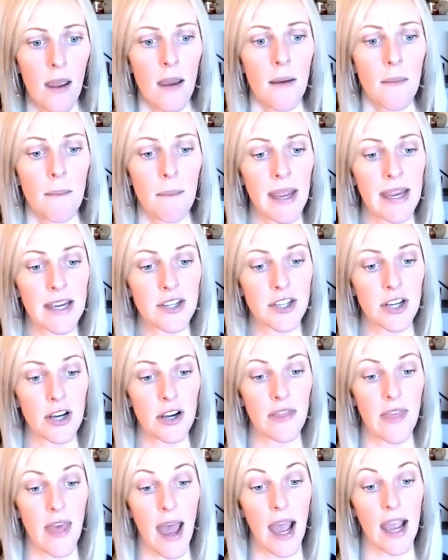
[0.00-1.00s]
Make sure
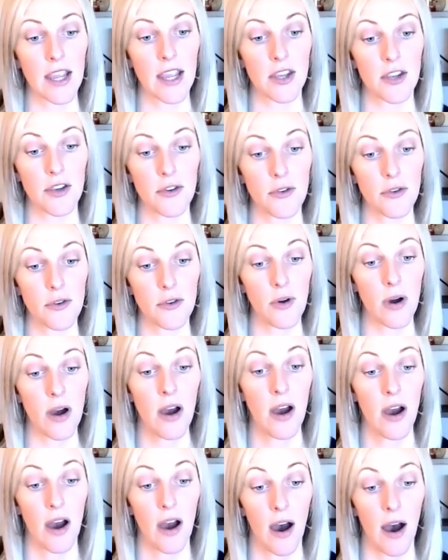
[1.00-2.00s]
that you
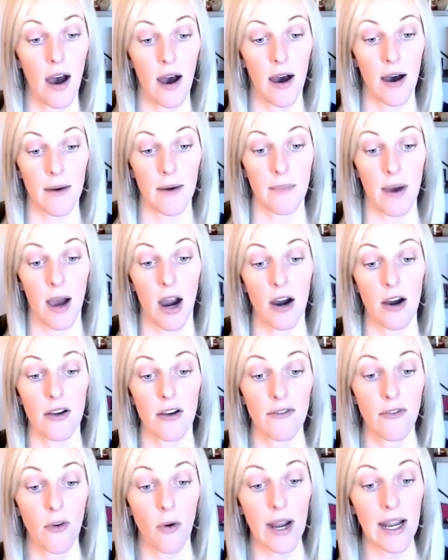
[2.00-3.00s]
are
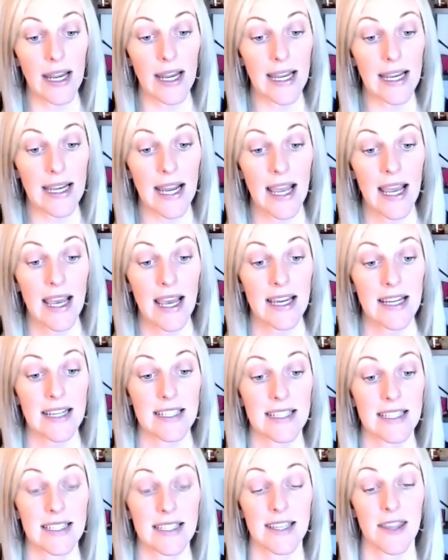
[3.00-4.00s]
avoiding
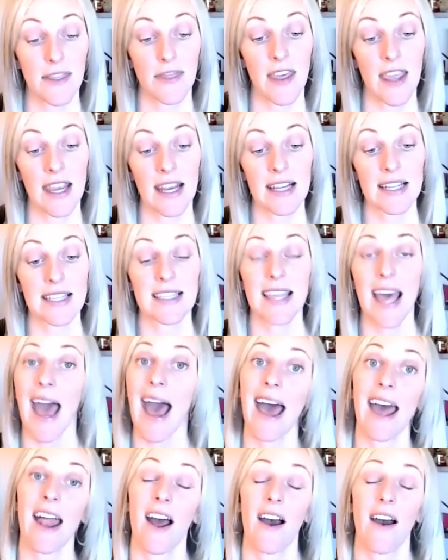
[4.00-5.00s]
things
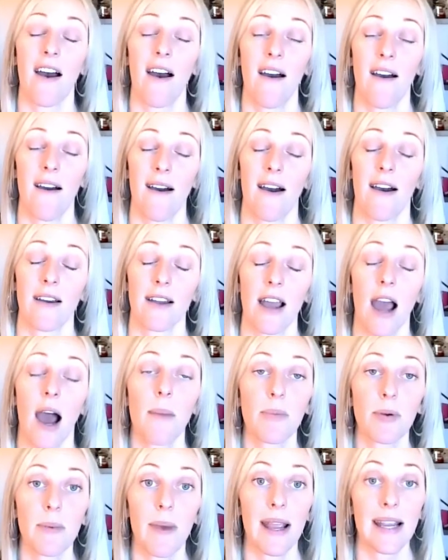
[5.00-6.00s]
that
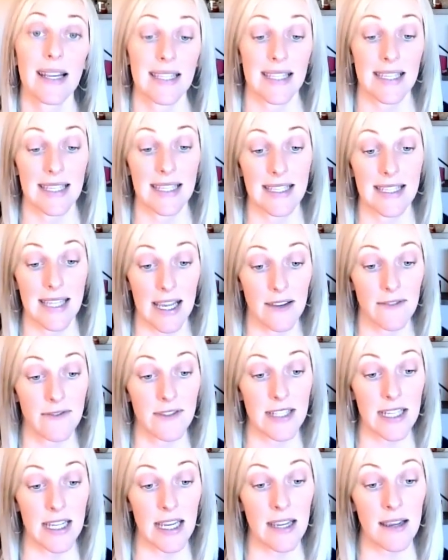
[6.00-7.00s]
compromise the
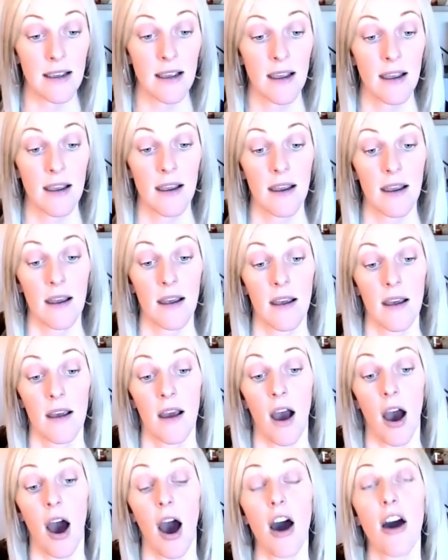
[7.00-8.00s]
safety
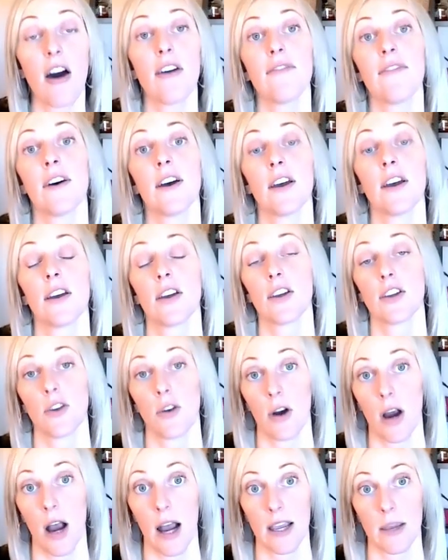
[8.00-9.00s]
of
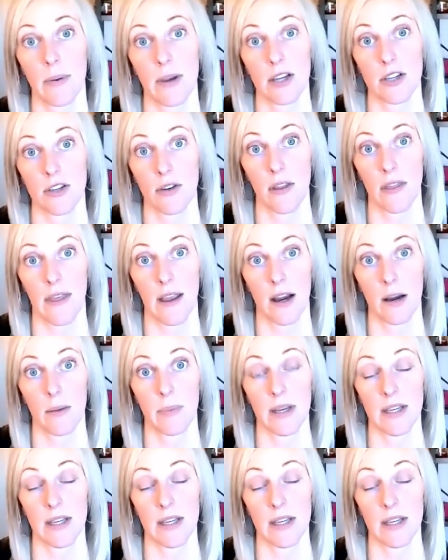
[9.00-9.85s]
your occupational therapy